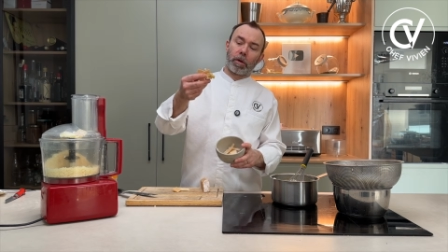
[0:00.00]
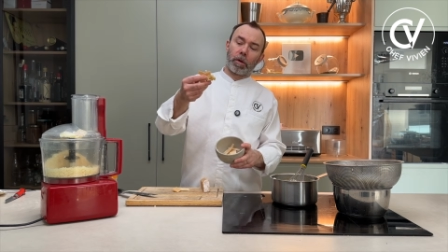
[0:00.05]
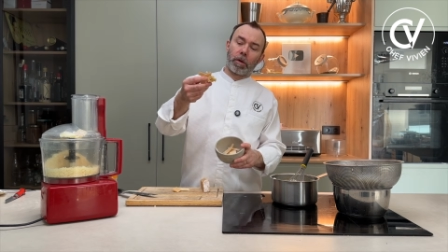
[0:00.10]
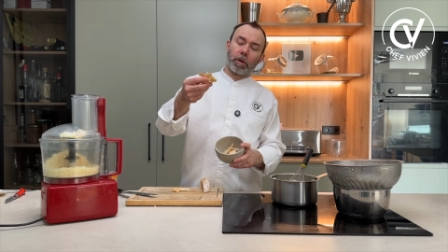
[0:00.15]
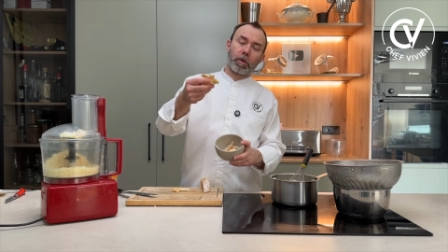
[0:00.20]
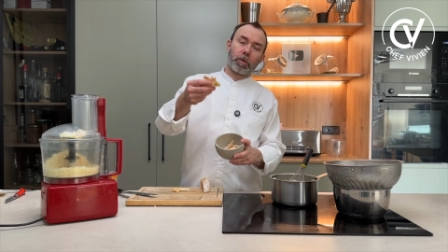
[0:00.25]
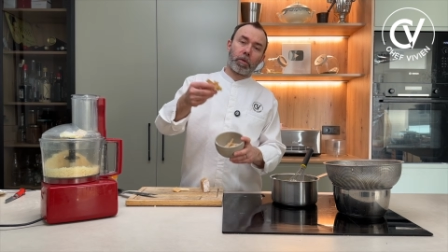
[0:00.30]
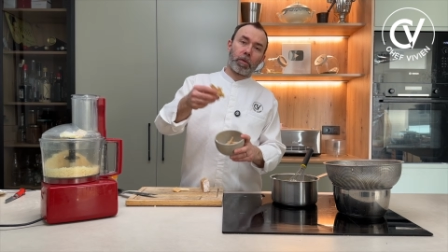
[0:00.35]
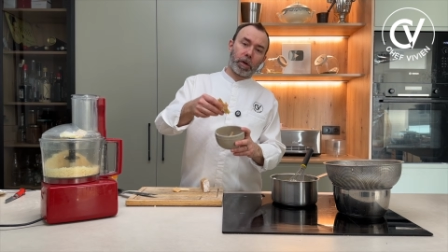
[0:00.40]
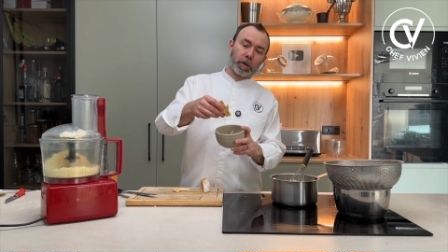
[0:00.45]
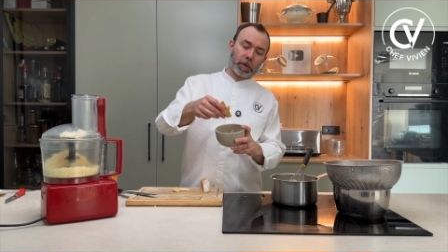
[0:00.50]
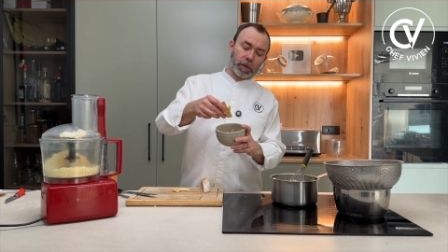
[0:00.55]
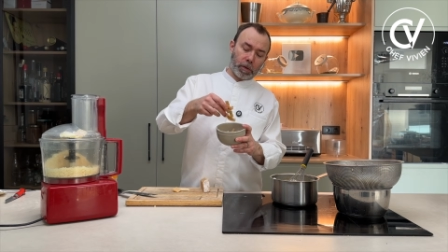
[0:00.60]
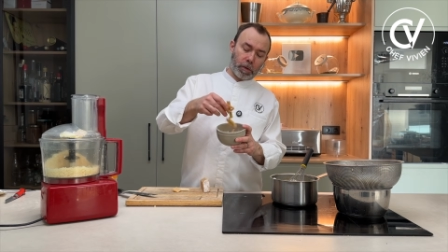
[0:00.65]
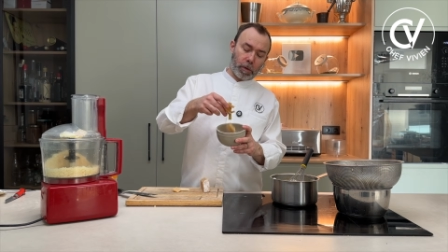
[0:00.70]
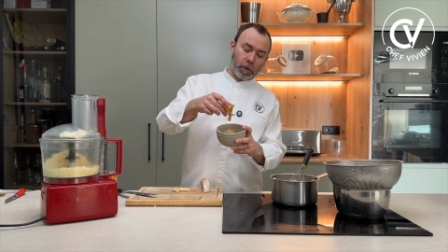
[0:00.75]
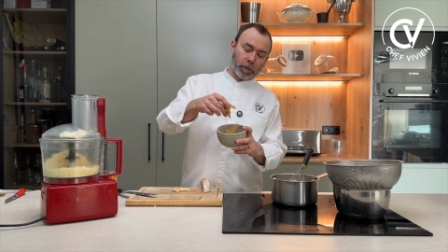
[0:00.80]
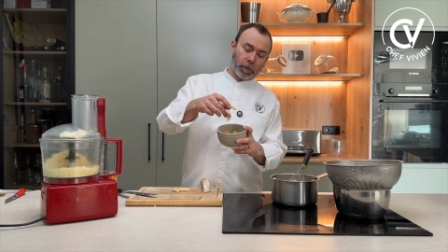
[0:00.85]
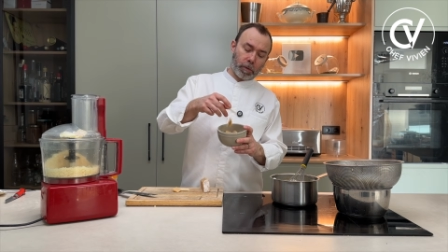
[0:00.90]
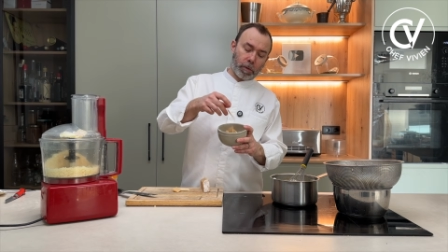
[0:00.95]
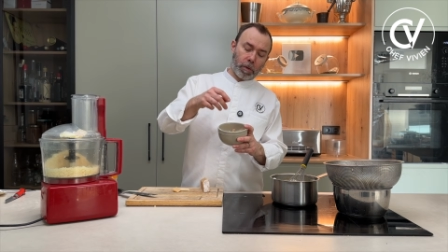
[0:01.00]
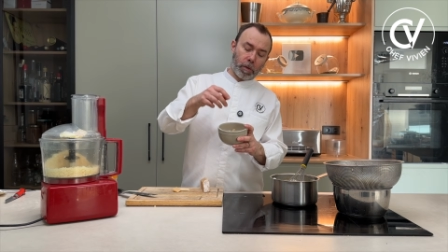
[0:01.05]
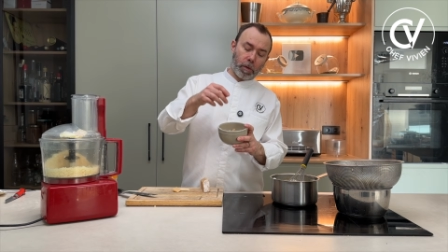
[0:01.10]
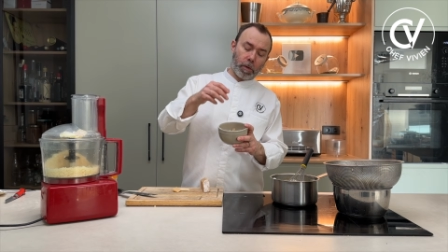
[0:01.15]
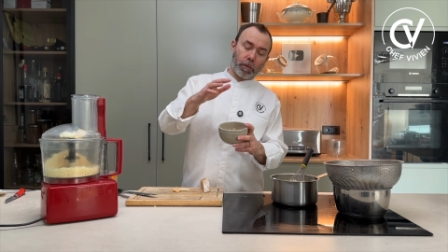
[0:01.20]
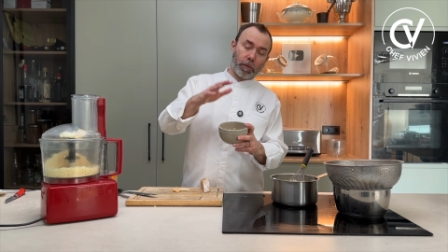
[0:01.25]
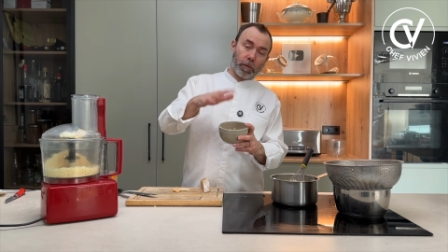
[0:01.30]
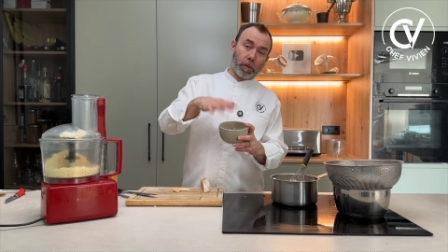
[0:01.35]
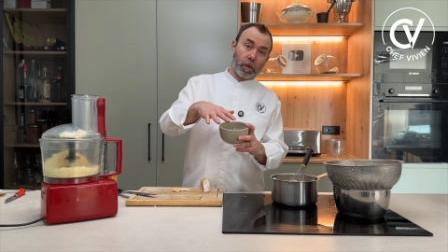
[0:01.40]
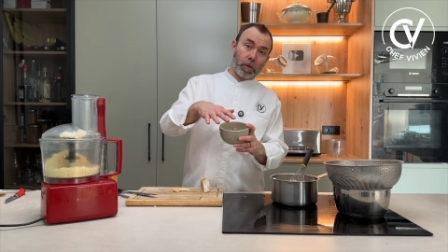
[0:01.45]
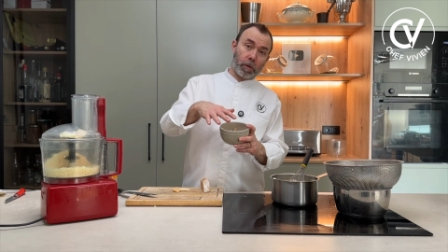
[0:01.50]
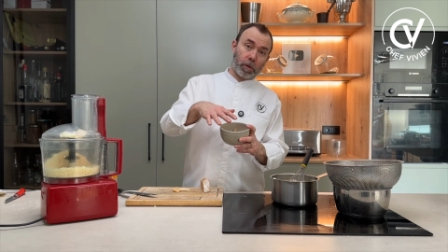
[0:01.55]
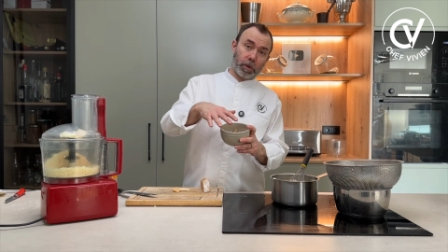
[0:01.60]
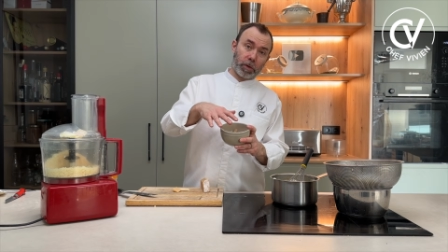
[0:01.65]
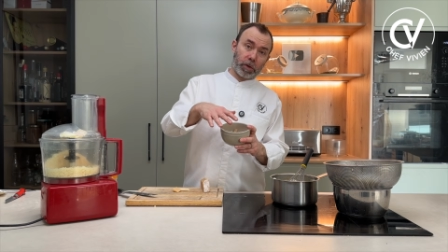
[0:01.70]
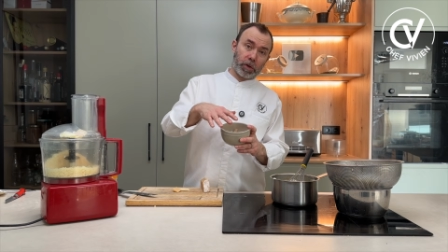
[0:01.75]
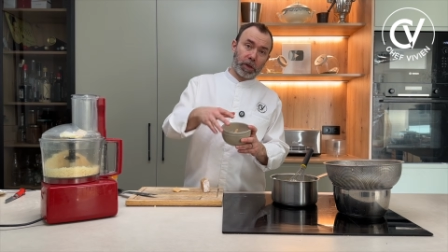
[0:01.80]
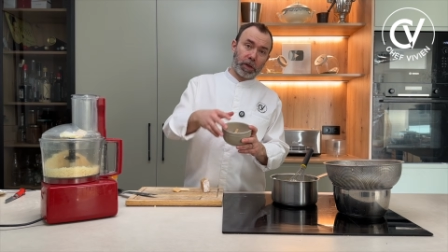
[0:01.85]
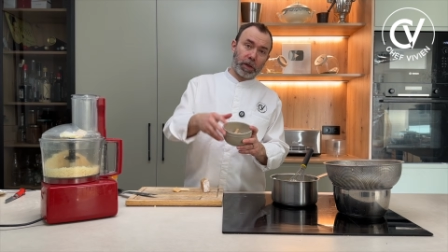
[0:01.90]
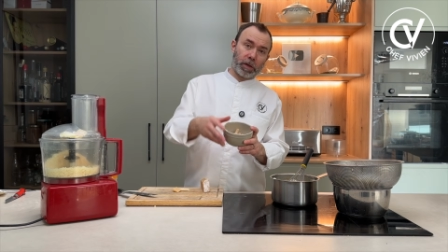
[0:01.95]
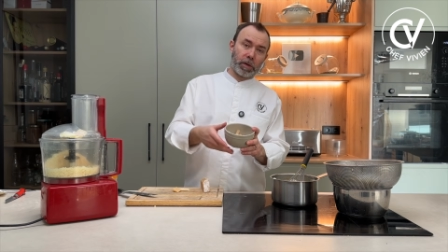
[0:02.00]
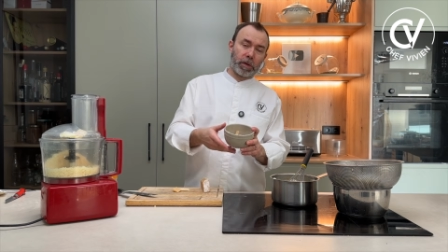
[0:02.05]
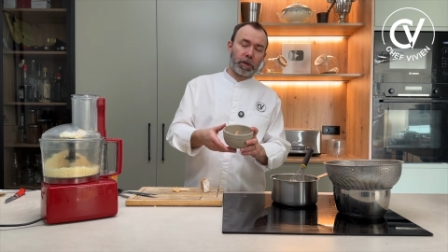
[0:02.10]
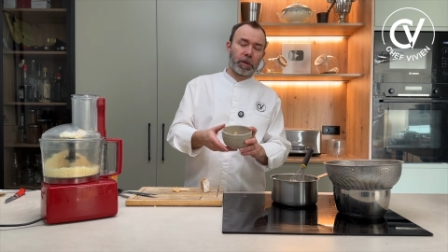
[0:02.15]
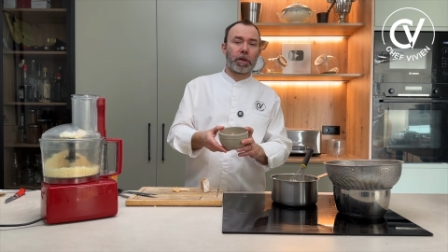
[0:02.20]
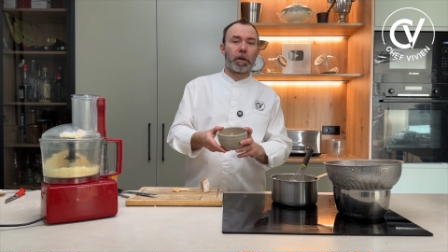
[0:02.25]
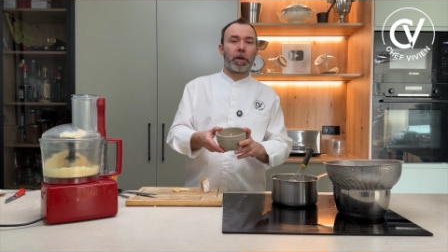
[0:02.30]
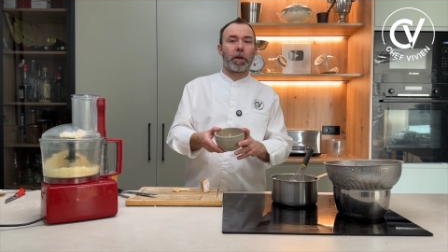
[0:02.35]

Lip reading: the crust of all the cheese.